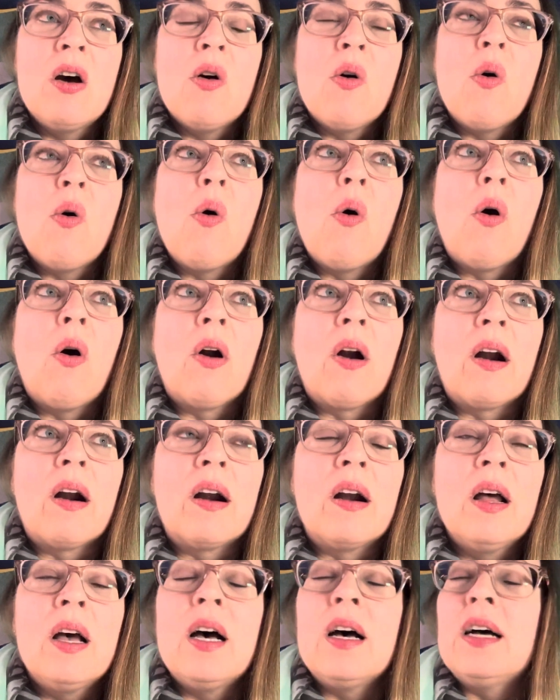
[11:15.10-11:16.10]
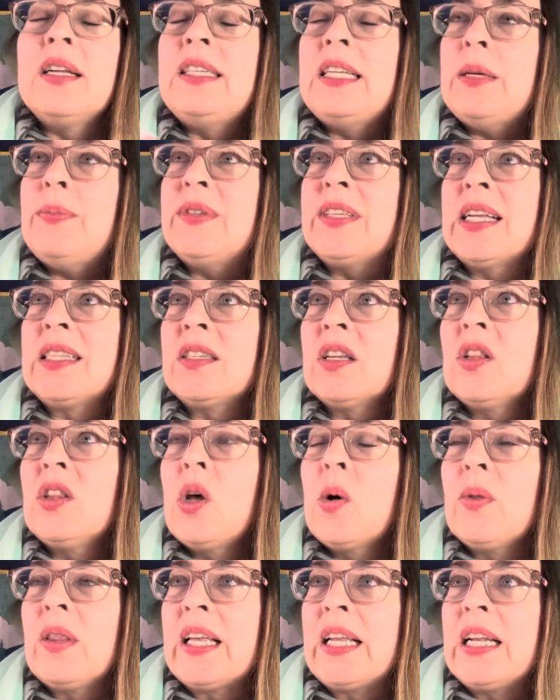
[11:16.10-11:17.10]
or a deep sense of
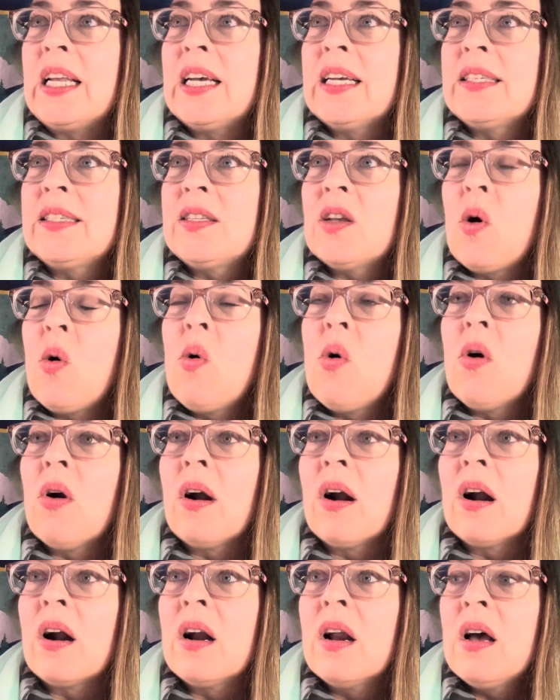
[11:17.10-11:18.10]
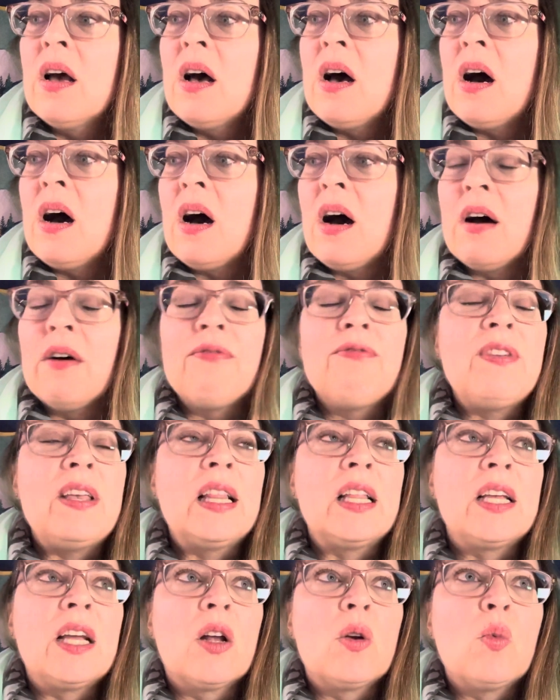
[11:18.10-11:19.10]
loneliness or
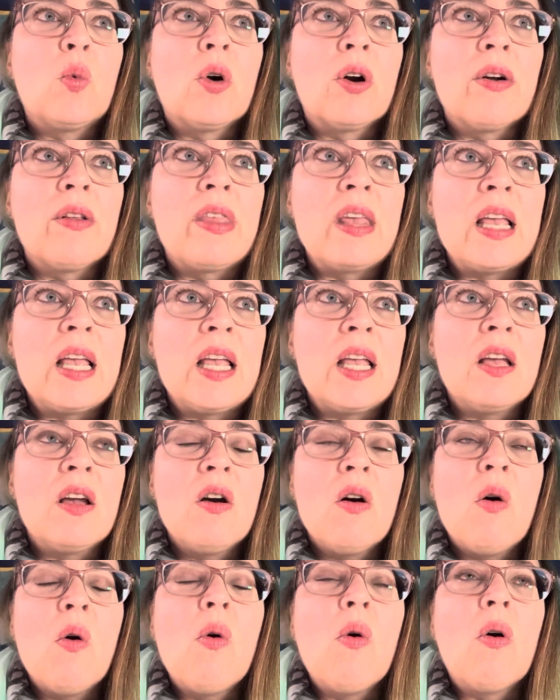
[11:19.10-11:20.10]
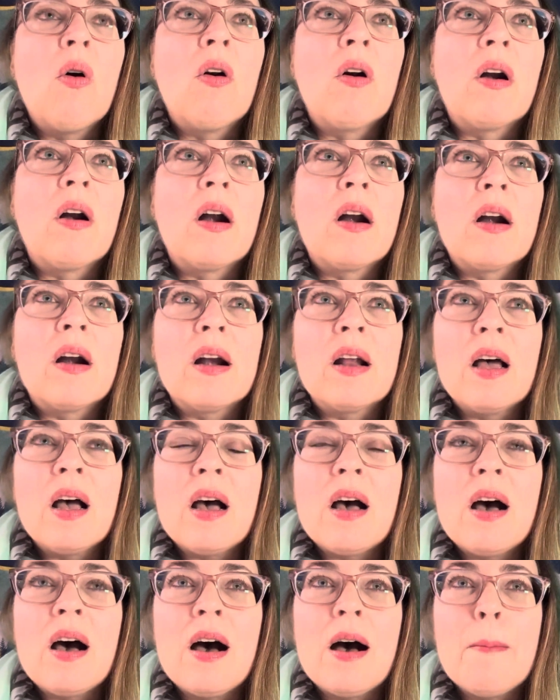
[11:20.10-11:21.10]
feeling unworthy or
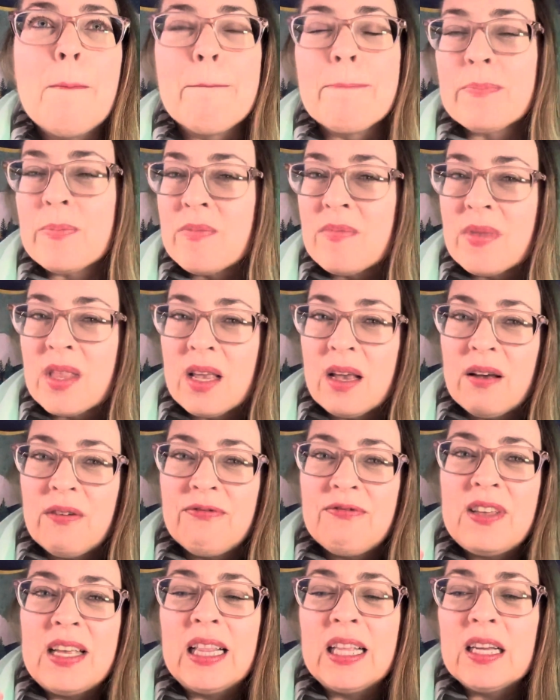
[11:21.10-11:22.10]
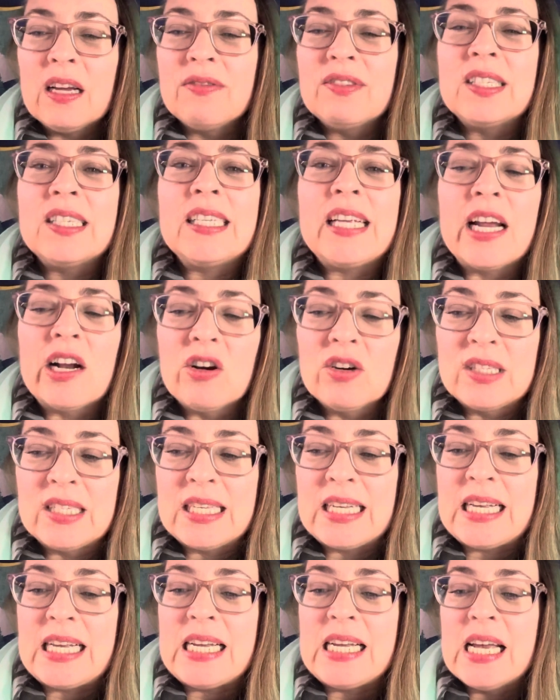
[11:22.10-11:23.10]
a feeling of
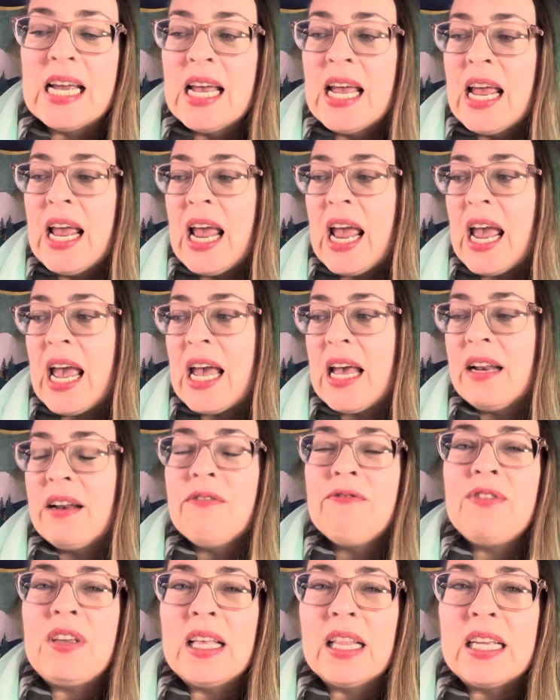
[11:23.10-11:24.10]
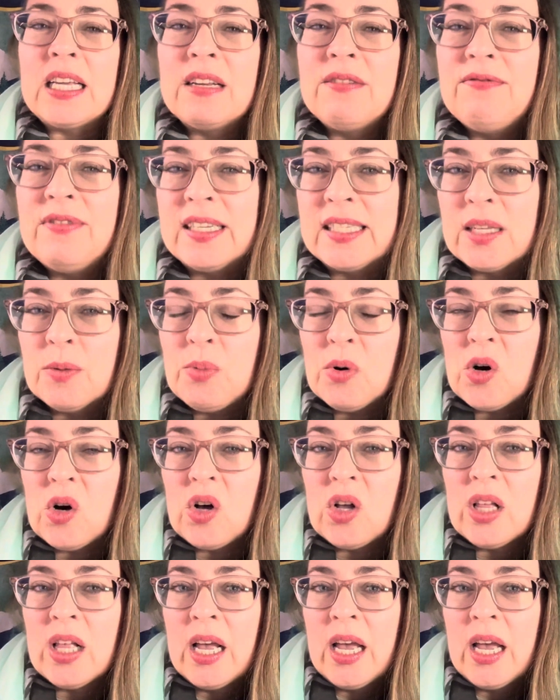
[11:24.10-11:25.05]
scarcity and feeling invisible.